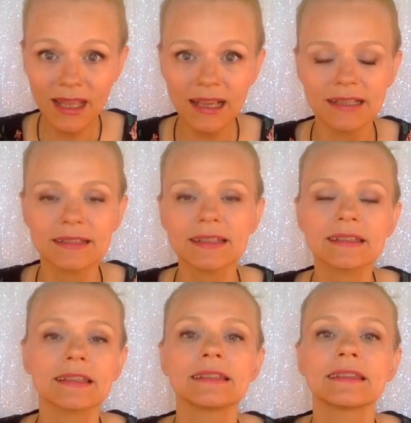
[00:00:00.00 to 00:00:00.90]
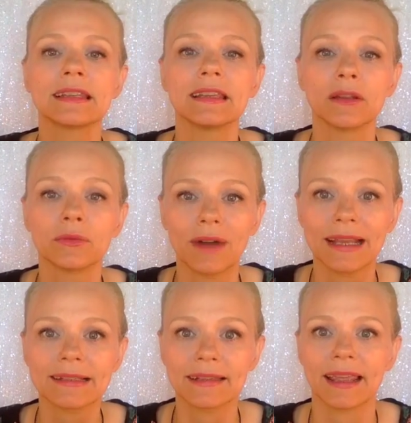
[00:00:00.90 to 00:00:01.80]
consistency, the
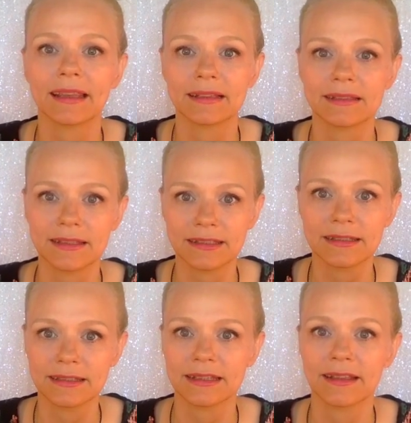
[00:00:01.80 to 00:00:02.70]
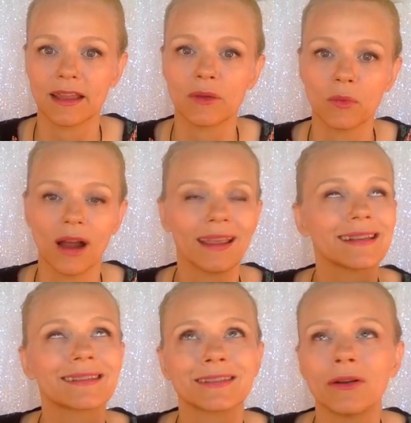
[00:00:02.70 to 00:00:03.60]
rice-like consistency that you want.
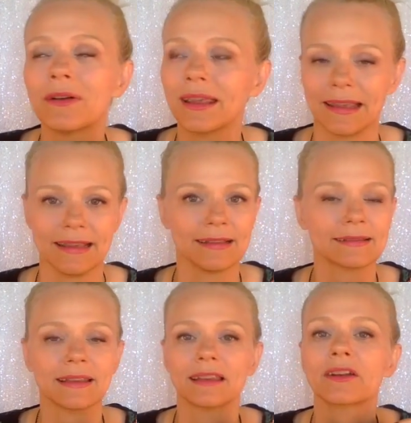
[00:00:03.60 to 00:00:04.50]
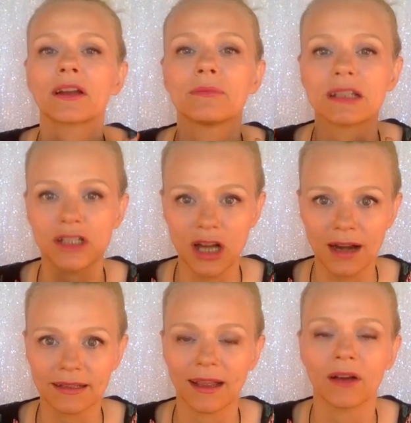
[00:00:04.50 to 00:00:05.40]
It's so easy. You're going to be
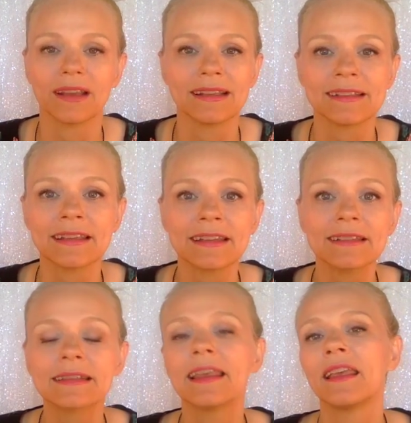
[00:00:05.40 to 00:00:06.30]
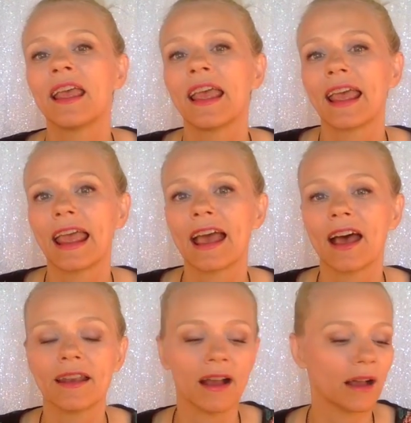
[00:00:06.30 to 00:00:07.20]
shocked at how easy it is.
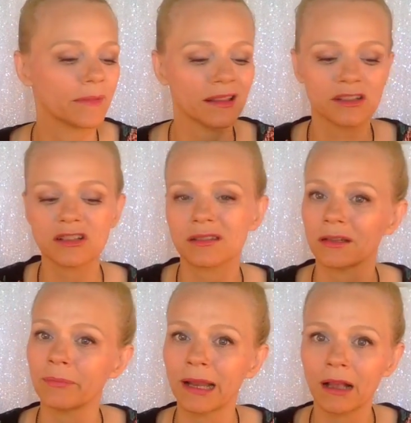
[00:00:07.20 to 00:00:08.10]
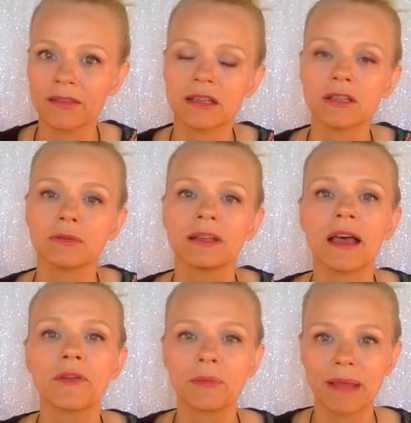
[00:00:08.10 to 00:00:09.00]
And then just dump it out and then do
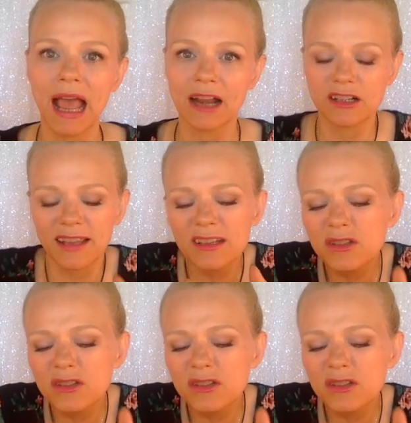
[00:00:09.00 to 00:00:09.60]
another batch.